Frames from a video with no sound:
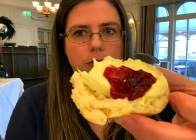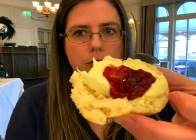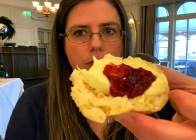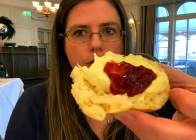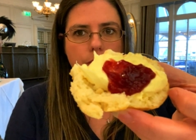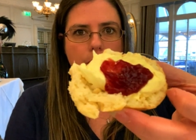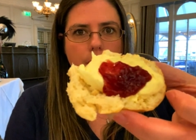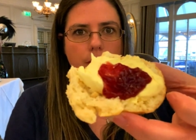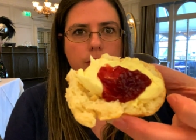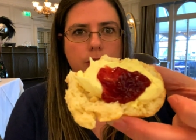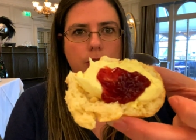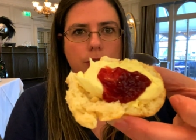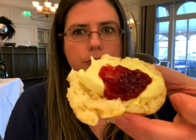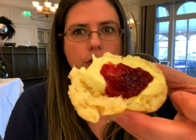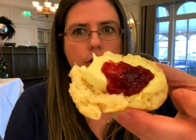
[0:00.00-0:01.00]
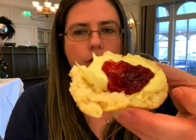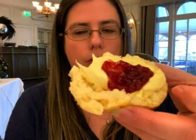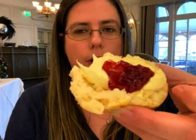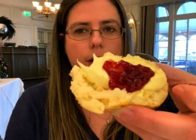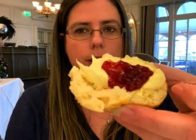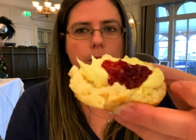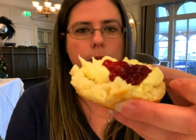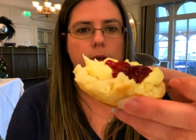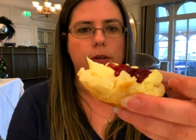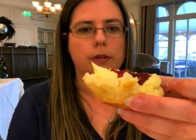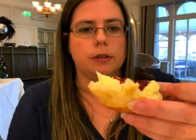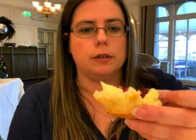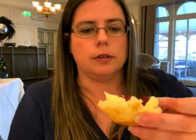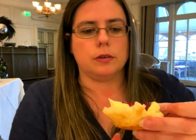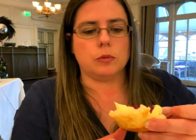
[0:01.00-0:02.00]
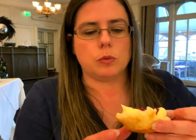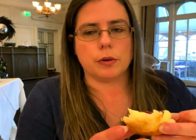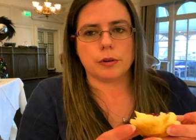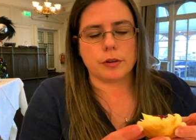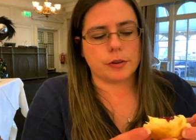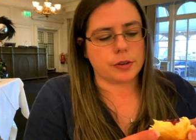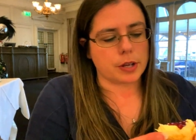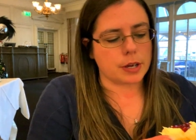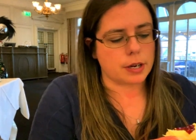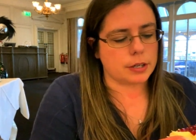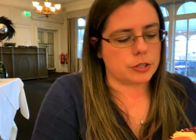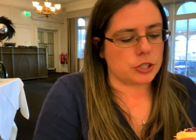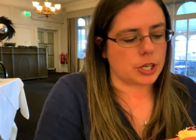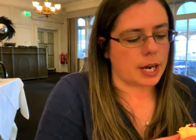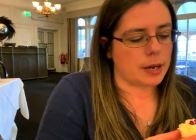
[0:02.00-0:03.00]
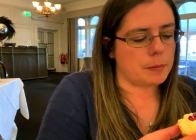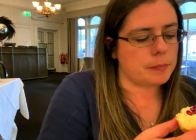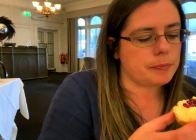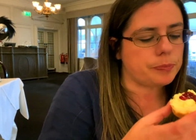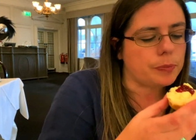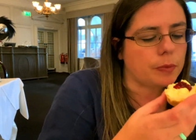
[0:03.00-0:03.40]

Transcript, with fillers: two thirds glossy cream, one third jam.